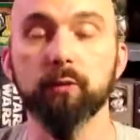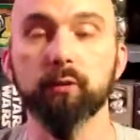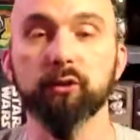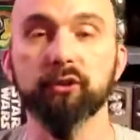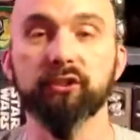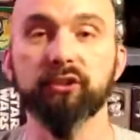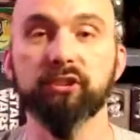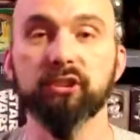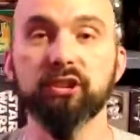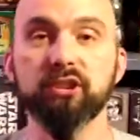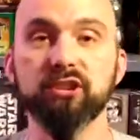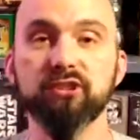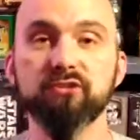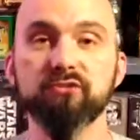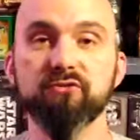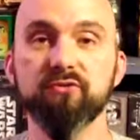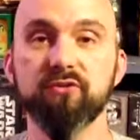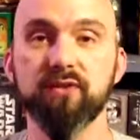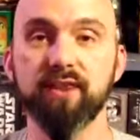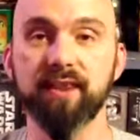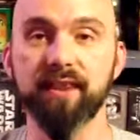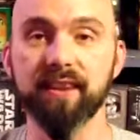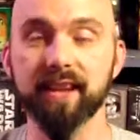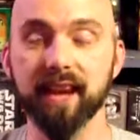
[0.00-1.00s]
will see you
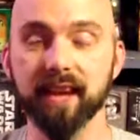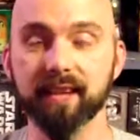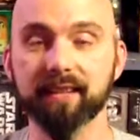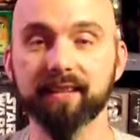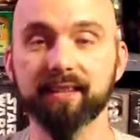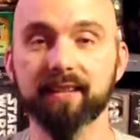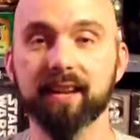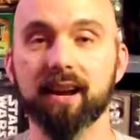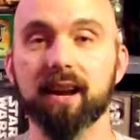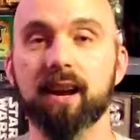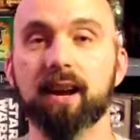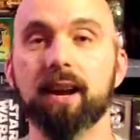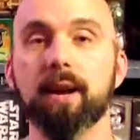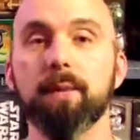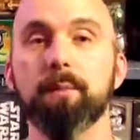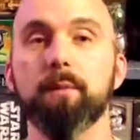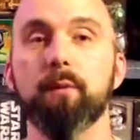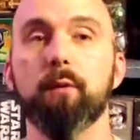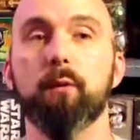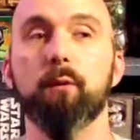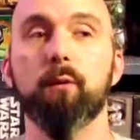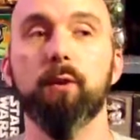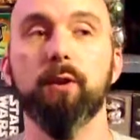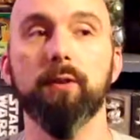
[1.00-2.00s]
next time
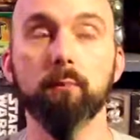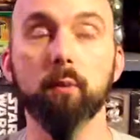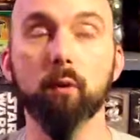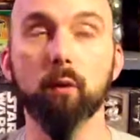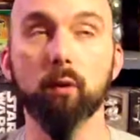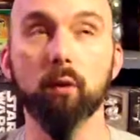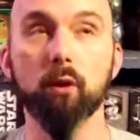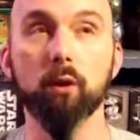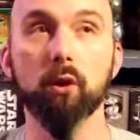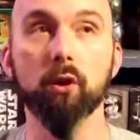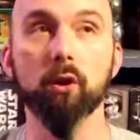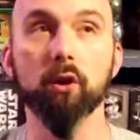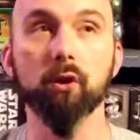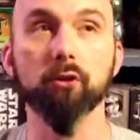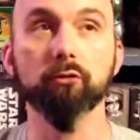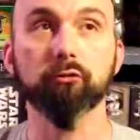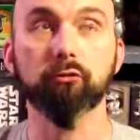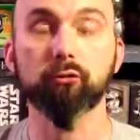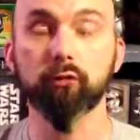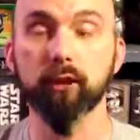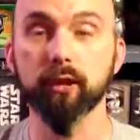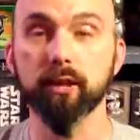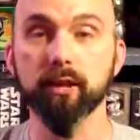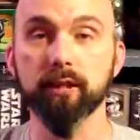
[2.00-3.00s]
with more
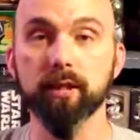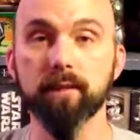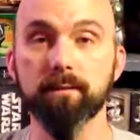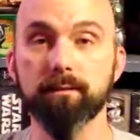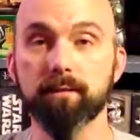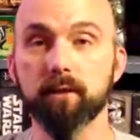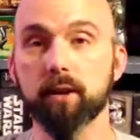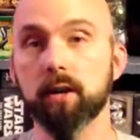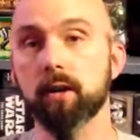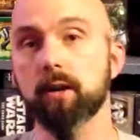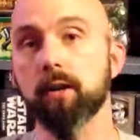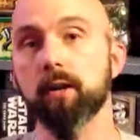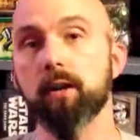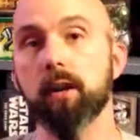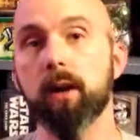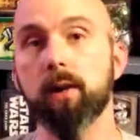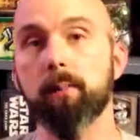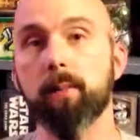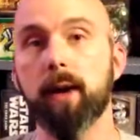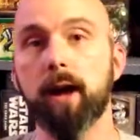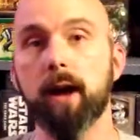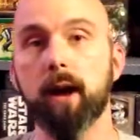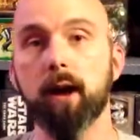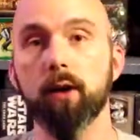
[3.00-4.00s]
crazy fun
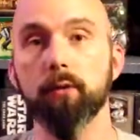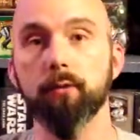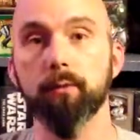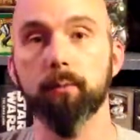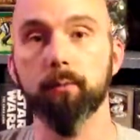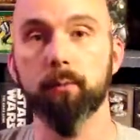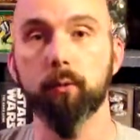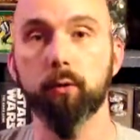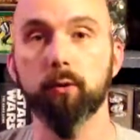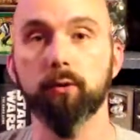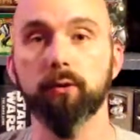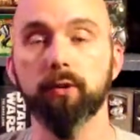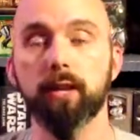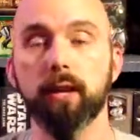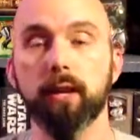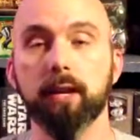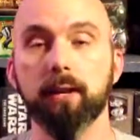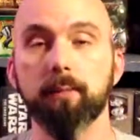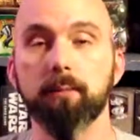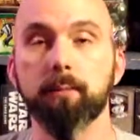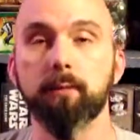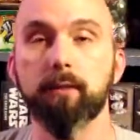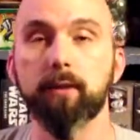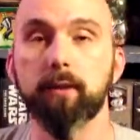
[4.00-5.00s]
about board
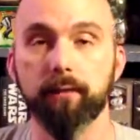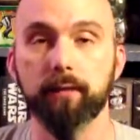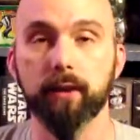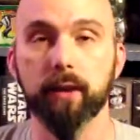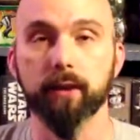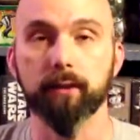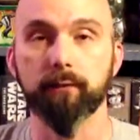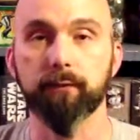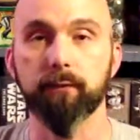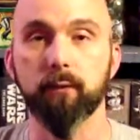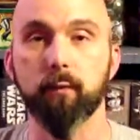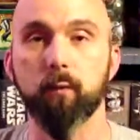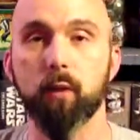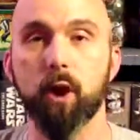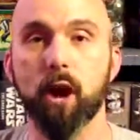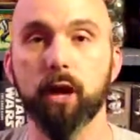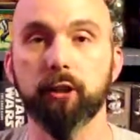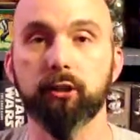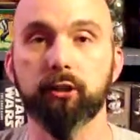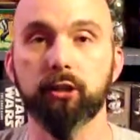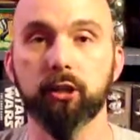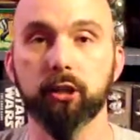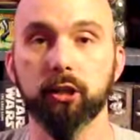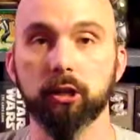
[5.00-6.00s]
games. Thanks for
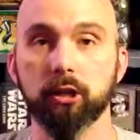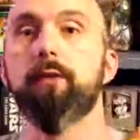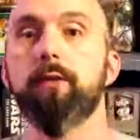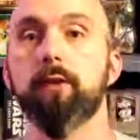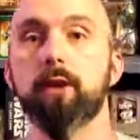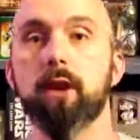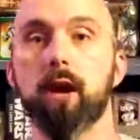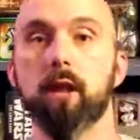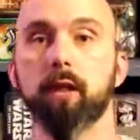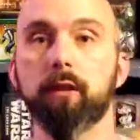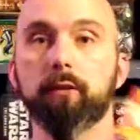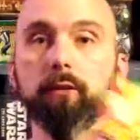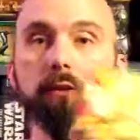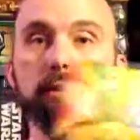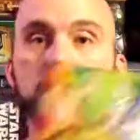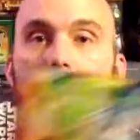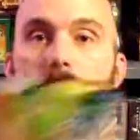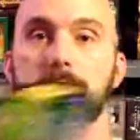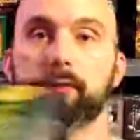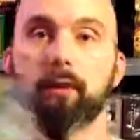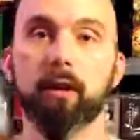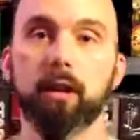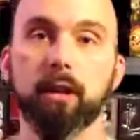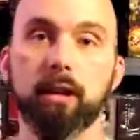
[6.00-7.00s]
watching Theology
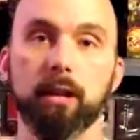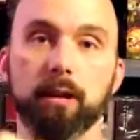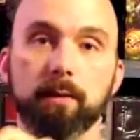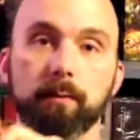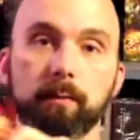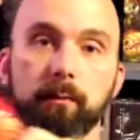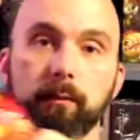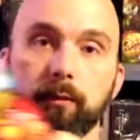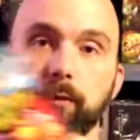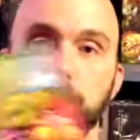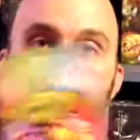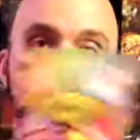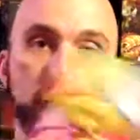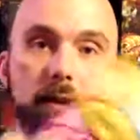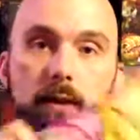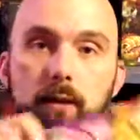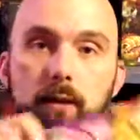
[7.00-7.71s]
of Games